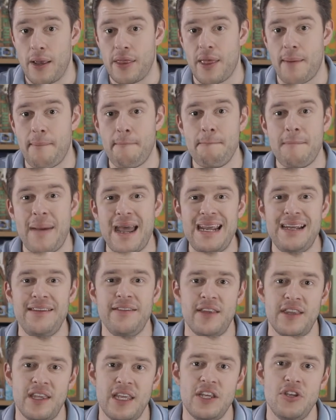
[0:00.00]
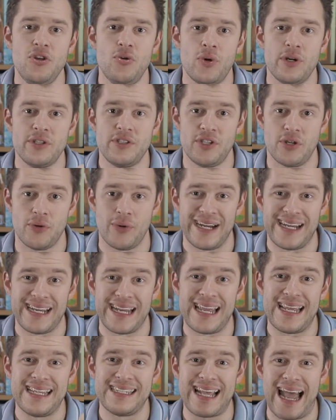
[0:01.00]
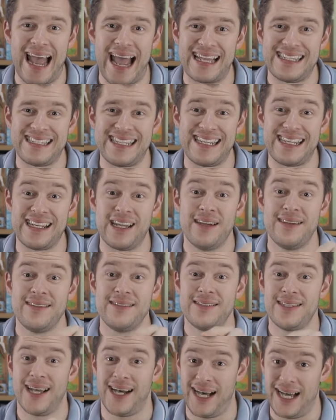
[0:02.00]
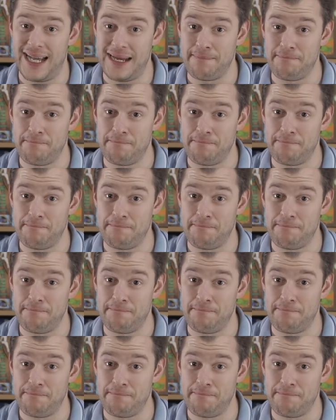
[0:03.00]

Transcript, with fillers: the main thing you are doing is adding time.